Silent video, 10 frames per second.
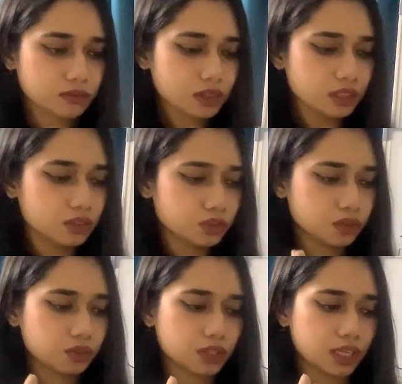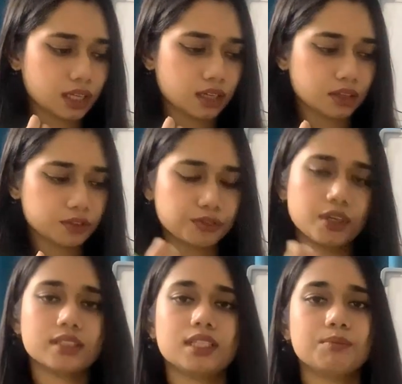So for
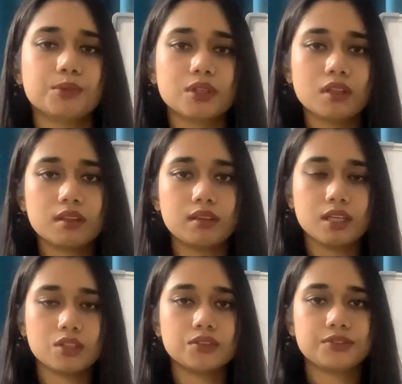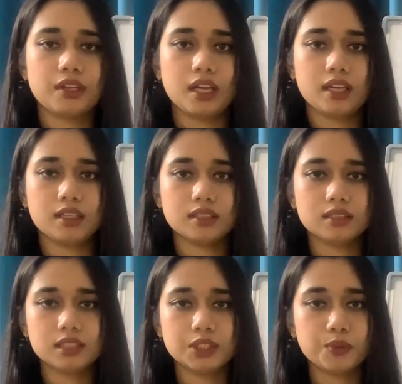example, think of a
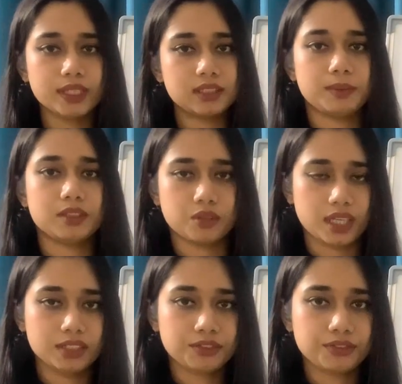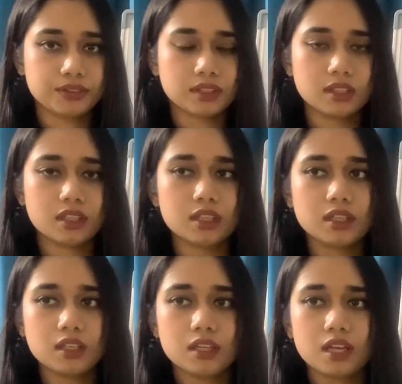USB drive,
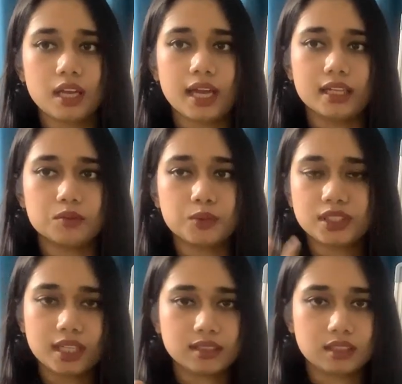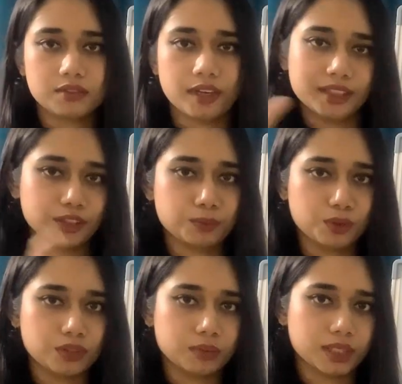and which has a virus
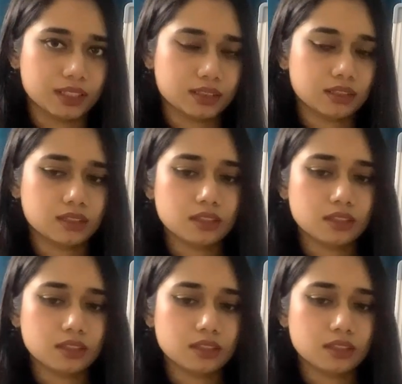program in it.